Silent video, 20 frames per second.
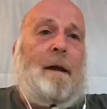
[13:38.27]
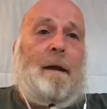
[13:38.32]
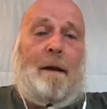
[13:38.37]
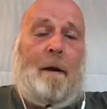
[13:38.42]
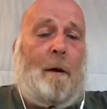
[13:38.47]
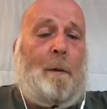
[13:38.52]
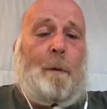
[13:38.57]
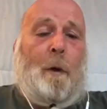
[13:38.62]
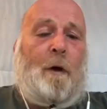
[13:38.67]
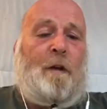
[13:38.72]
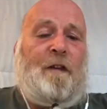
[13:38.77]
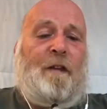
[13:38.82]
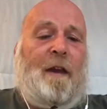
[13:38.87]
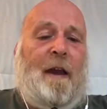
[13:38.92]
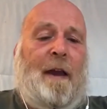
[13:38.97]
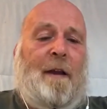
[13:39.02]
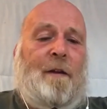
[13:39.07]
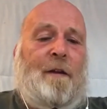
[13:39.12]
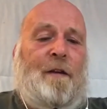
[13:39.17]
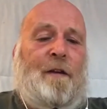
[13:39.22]
Now, I'm not
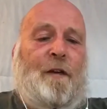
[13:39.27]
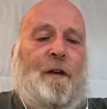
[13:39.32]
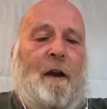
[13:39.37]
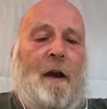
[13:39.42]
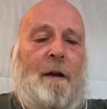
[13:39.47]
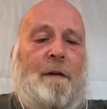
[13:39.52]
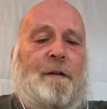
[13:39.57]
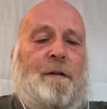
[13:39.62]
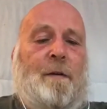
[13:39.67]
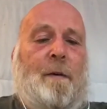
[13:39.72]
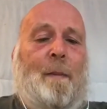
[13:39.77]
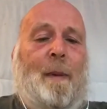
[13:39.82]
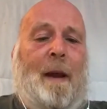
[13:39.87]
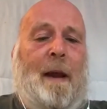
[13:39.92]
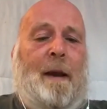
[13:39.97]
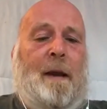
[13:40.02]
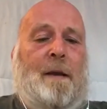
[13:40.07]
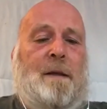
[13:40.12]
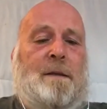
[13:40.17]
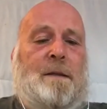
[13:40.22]
saying you should go to a
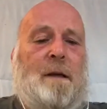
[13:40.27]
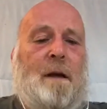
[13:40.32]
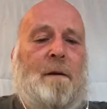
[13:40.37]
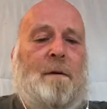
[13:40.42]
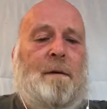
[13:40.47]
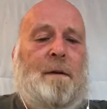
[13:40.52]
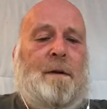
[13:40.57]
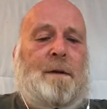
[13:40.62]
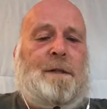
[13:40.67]
planning consultant